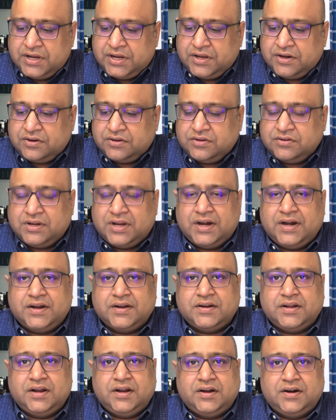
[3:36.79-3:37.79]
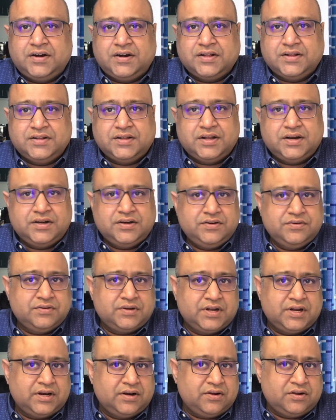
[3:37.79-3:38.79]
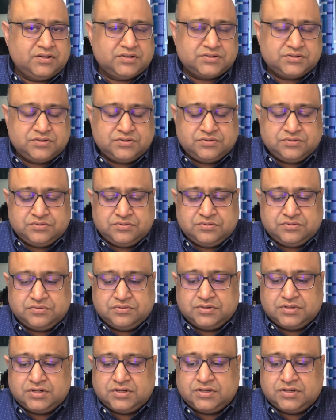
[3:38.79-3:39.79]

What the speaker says: you get an alert, and then you can also do